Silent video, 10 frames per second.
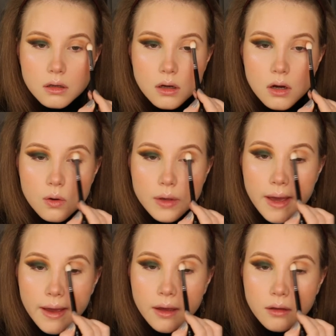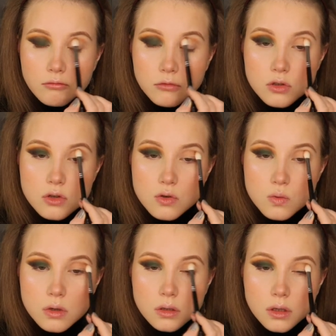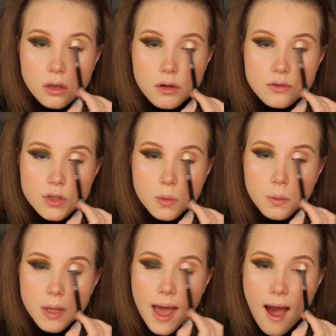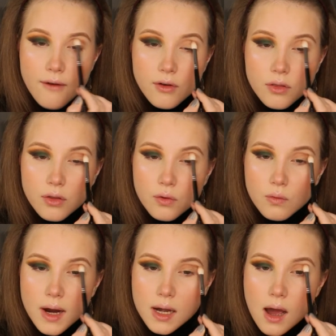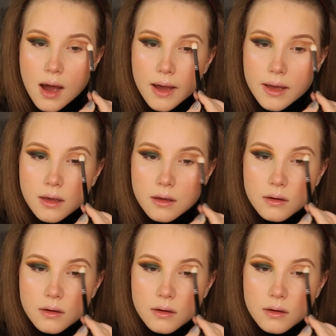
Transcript: okay, this is really close to what we have on the right eye.